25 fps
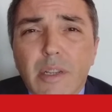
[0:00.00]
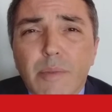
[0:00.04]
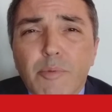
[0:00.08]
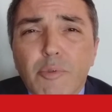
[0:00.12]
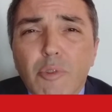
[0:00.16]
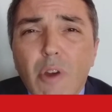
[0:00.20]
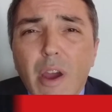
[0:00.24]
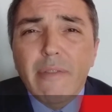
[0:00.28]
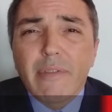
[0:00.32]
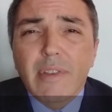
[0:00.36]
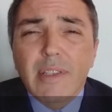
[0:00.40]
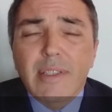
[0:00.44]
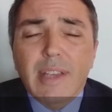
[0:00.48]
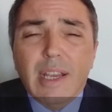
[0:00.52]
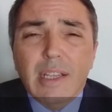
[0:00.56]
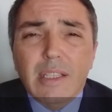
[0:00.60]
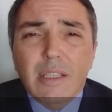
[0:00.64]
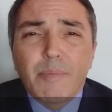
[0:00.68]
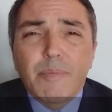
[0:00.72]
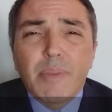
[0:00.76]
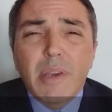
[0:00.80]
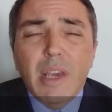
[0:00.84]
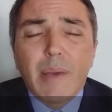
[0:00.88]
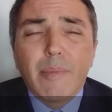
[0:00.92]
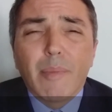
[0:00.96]
Private sector
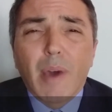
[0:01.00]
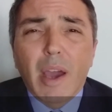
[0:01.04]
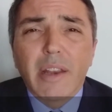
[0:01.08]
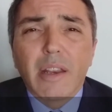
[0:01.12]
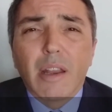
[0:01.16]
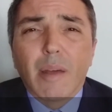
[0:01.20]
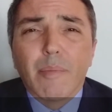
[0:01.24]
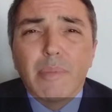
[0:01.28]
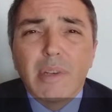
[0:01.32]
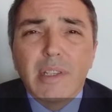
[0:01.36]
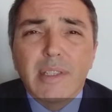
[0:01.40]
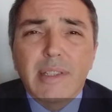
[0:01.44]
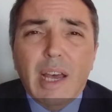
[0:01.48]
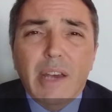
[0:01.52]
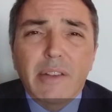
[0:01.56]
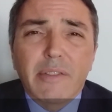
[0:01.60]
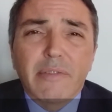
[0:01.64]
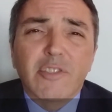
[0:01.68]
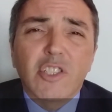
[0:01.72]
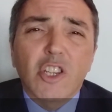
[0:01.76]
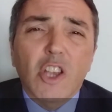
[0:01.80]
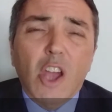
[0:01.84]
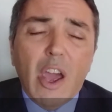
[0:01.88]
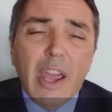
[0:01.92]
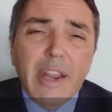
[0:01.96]
PMI numbers out of
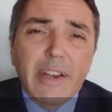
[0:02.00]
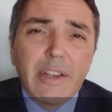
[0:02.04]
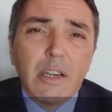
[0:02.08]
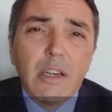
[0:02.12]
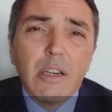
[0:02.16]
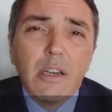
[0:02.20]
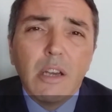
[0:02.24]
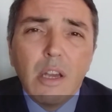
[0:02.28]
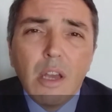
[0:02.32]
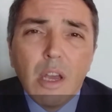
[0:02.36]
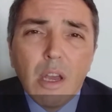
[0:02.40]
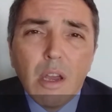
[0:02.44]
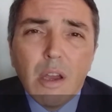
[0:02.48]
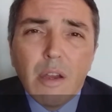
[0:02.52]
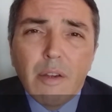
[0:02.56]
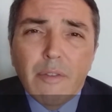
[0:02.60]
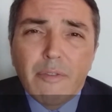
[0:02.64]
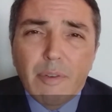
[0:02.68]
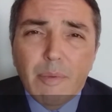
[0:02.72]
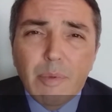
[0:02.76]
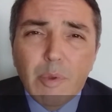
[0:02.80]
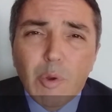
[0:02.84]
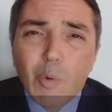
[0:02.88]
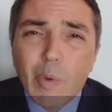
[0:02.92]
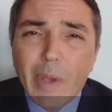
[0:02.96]
China
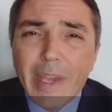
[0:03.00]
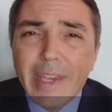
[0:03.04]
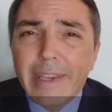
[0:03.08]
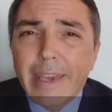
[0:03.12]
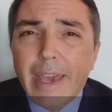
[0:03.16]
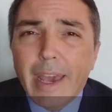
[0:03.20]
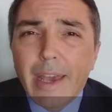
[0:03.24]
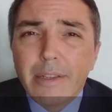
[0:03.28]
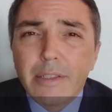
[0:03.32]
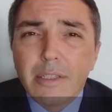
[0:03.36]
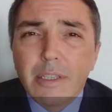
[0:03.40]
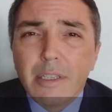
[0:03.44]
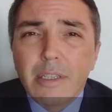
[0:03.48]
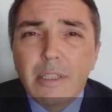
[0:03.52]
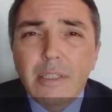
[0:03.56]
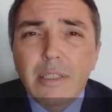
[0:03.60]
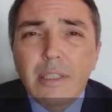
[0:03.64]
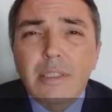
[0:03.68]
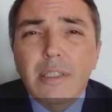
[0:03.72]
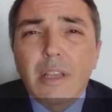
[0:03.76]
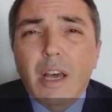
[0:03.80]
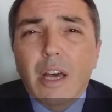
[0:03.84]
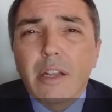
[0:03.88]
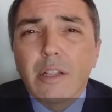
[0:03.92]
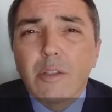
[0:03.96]
from the weekend and at the
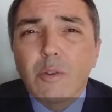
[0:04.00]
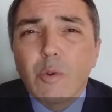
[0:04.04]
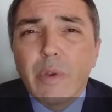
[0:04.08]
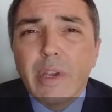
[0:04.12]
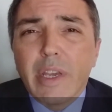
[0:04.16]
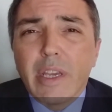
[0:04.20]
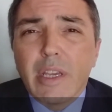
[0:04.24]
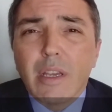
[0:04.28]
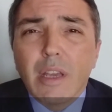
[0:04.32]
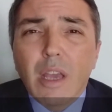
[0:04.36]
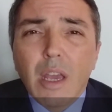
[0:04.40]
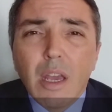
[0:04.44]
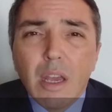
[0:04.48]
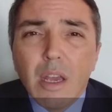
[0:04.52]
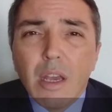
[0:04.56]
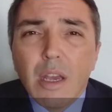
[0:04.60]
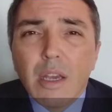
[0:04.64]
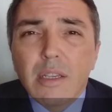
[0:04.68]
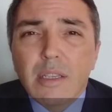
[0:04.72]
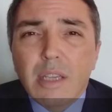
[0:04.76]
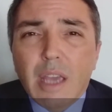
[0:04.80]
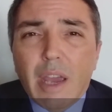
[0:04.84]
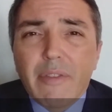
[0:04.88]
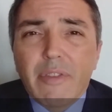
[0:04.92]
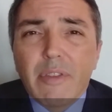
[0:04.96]
start of the week
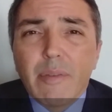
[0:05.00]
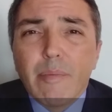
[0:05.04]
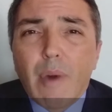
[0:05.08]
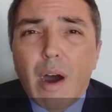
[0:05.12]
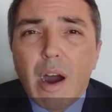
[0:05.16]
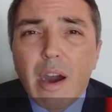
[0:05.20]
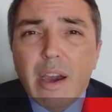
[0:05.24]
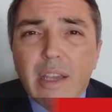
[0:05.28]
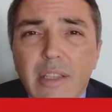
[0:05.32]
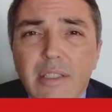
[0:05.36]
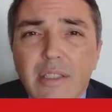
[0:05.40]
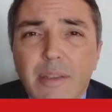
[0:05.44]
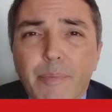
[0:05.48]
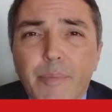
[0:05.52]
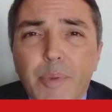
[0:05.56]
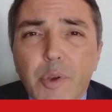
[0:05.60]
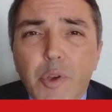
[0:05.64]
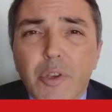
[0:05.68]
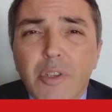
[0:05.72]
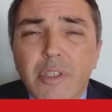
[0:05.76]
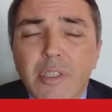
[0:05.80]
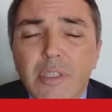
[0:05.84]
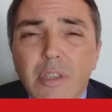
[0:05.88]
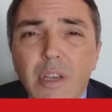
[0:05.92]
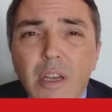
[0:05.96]
gave the markets a
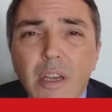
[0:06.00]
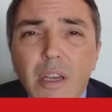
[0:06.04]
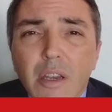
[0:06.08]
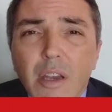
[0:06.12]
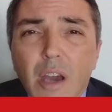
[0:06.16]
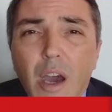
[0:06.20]
boost.